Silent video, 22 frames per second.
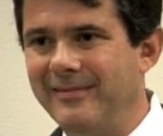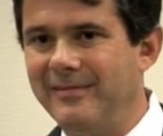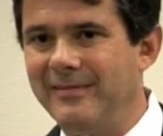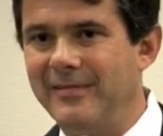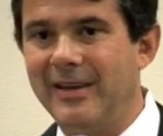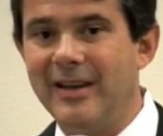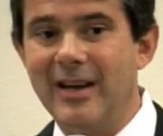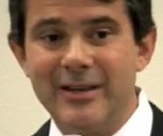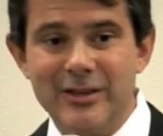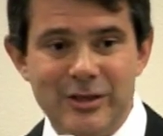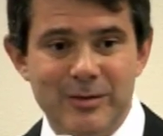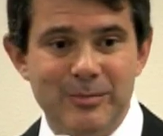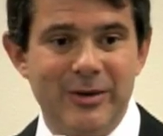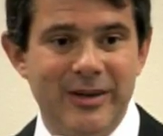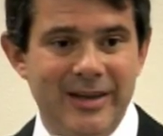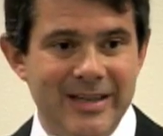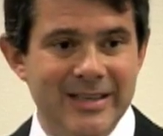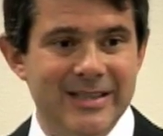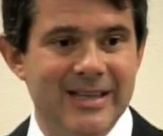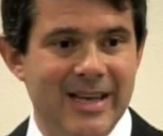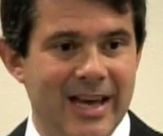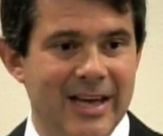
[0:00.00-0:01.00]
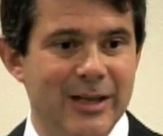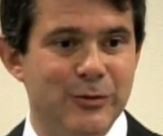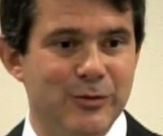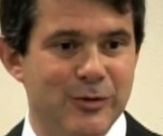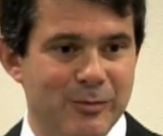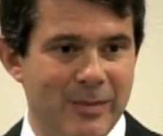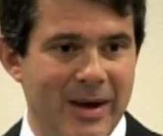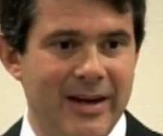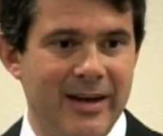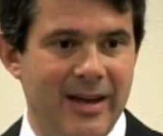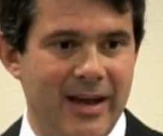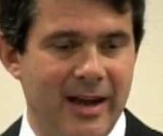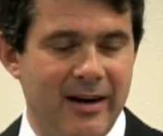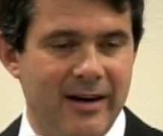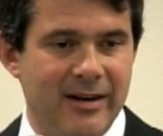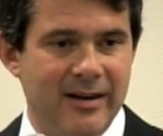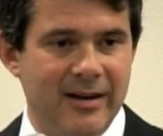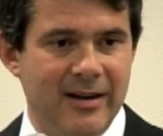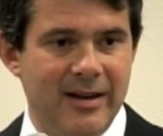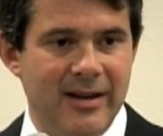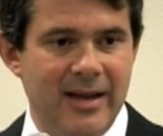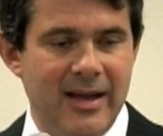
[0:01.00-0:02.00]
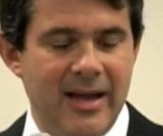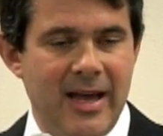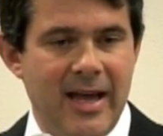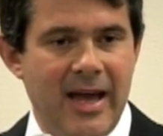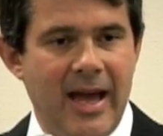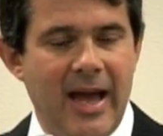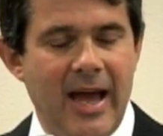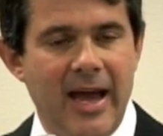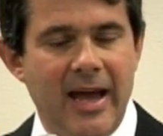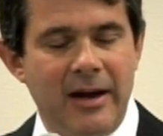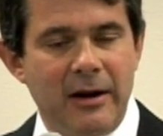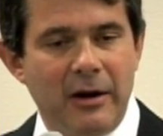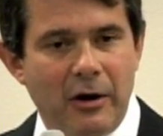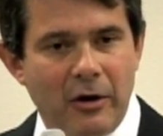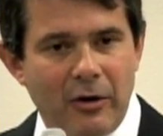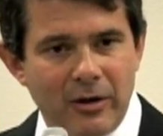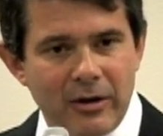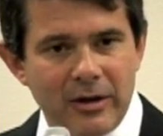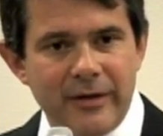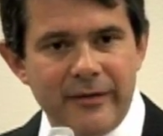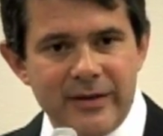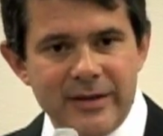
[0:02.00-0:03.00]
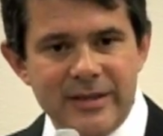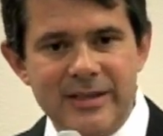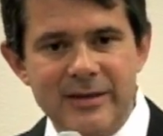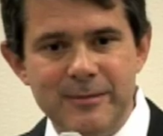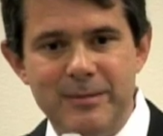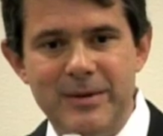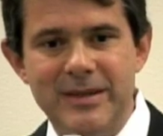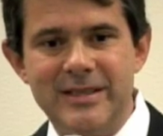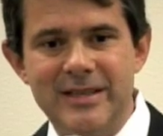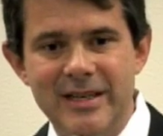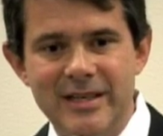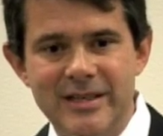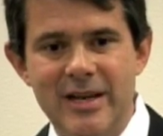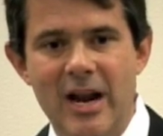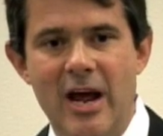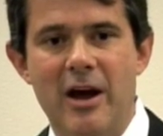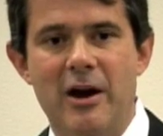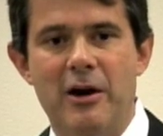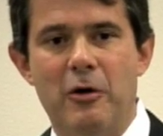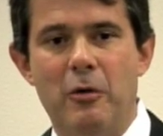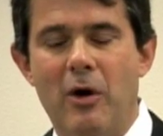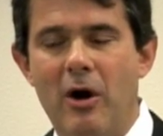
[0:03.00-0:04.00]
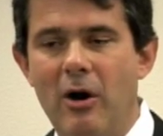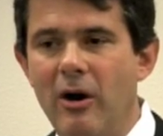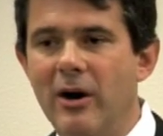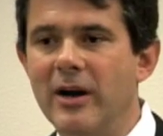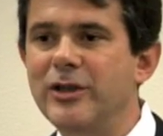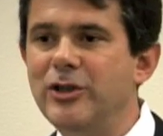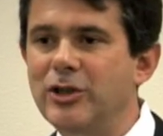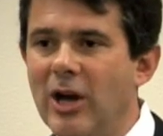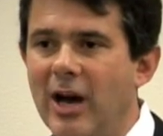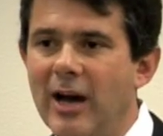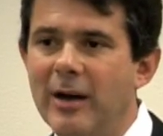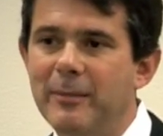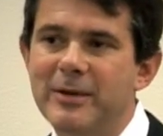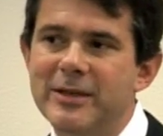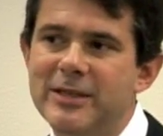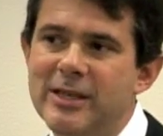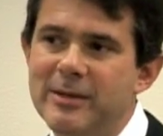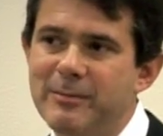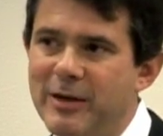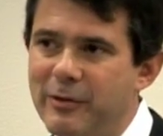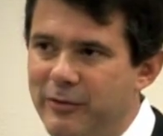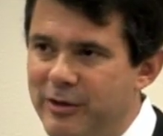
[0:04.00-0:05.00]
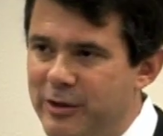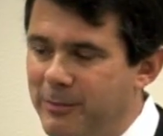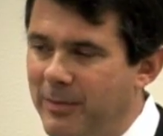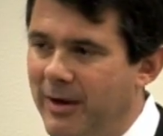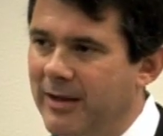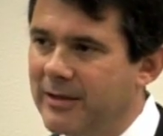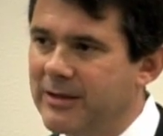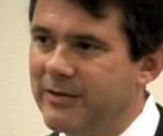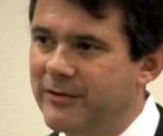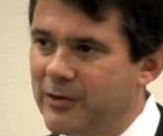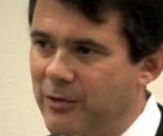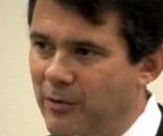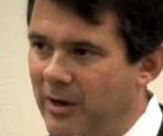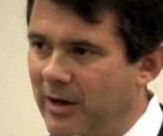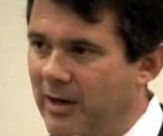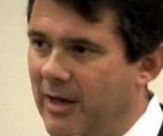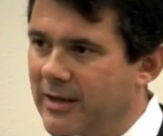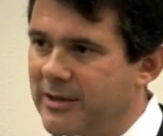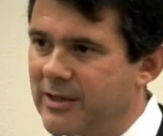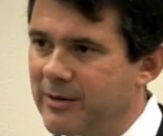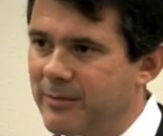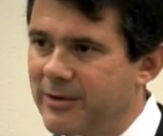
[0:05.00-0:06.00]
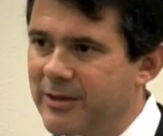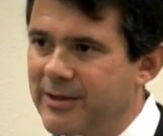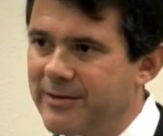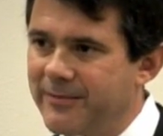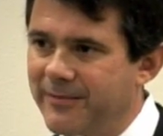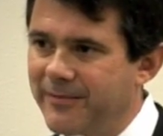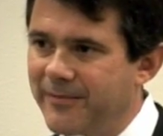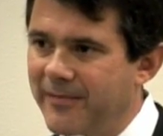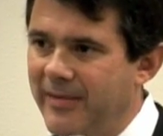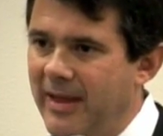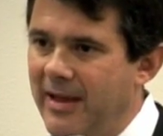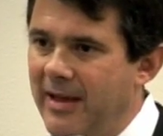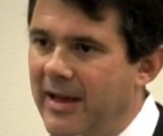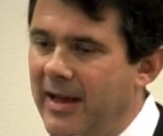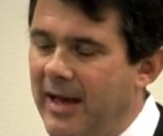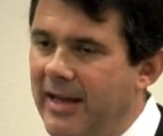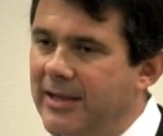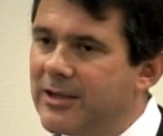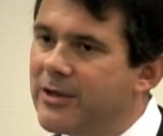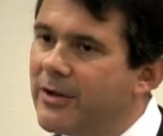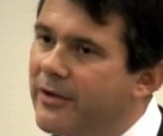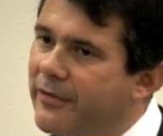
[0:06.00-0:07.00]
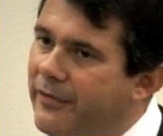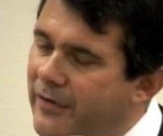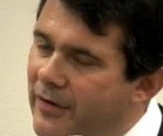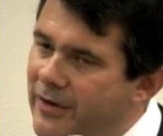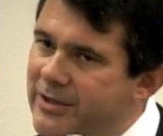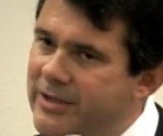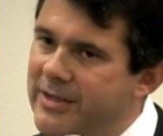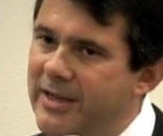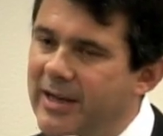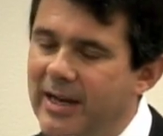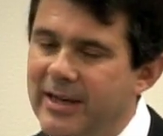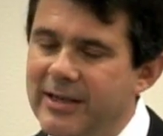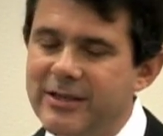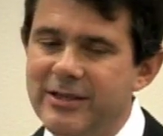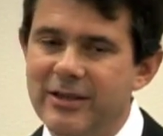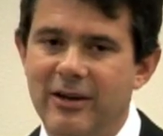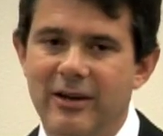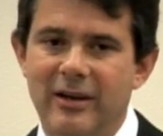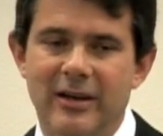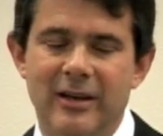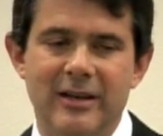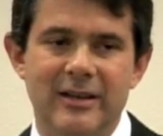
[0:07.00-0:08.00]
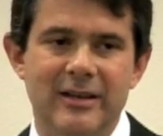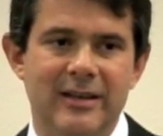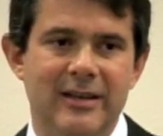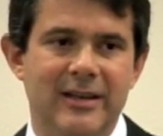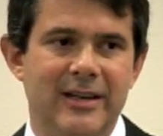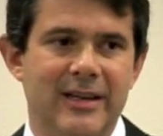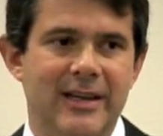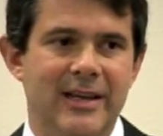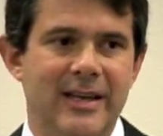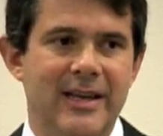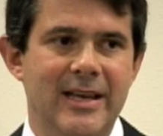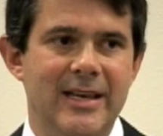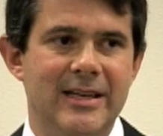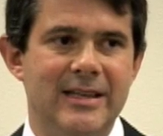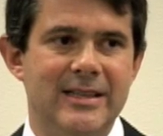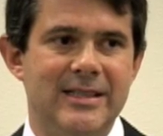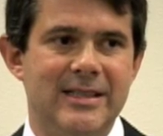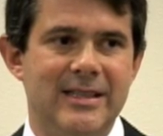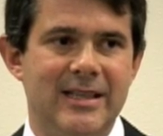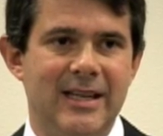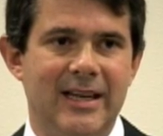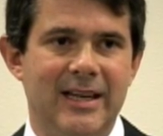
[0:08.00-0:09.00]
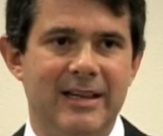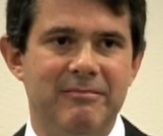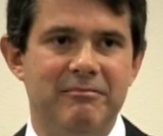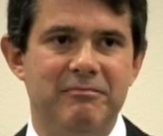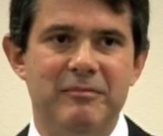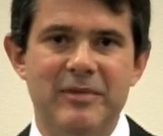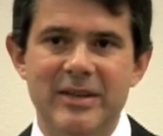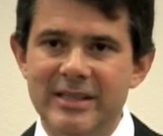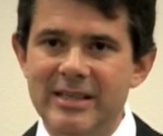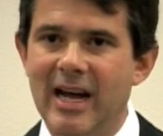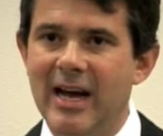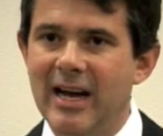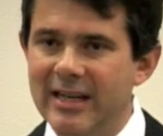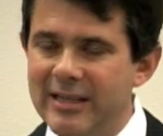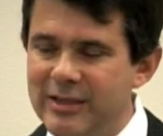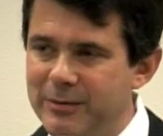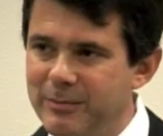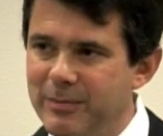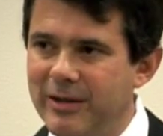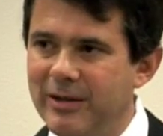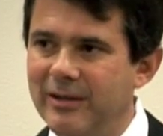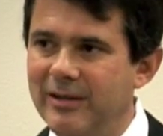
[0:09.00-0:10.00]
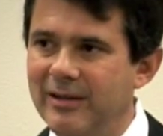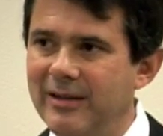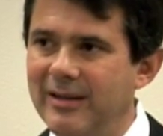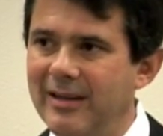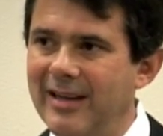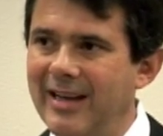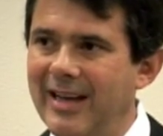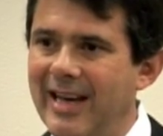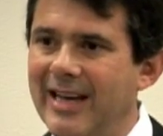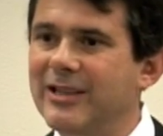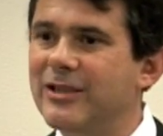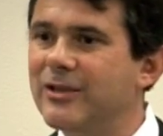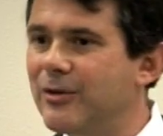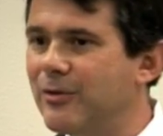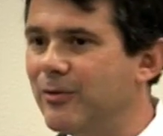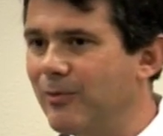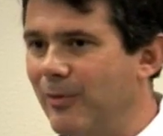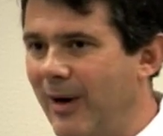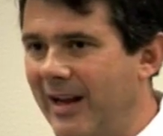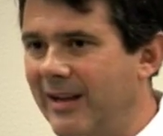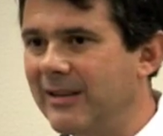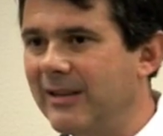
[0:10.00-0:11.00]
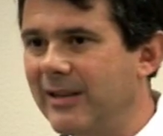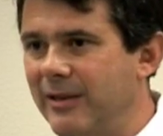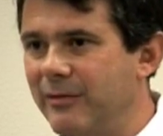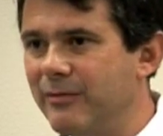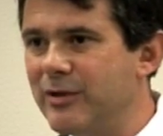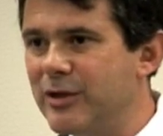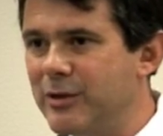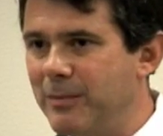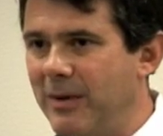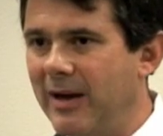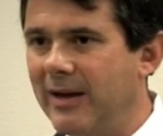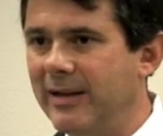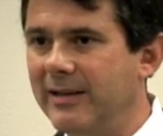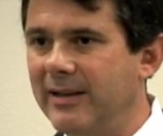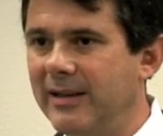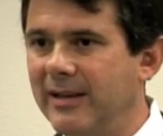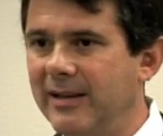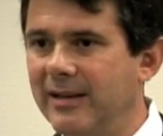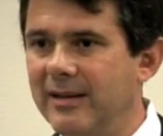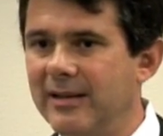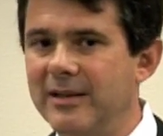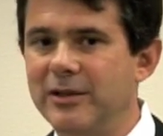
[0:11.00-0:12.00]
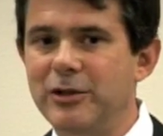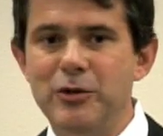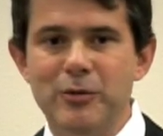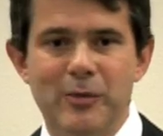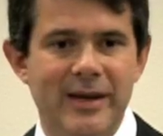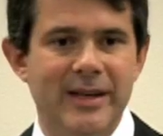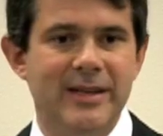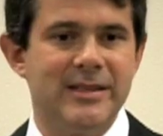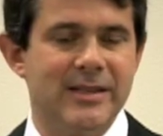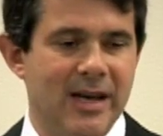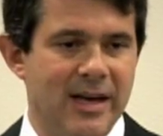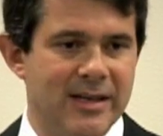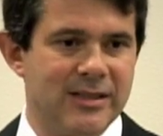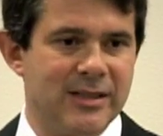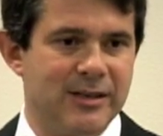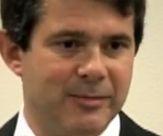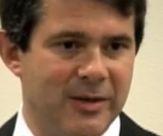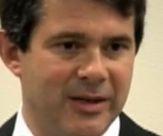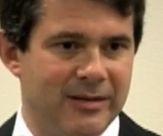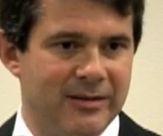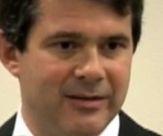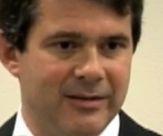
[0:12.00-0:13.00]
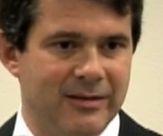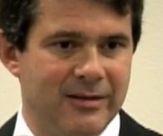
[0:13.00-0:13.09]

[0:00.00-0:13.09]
The customer in his case was Medicare. And all of us in business know our job is to be responsive to our customers. And so the first thing I saw is that this hospital has correctly responded to its customer.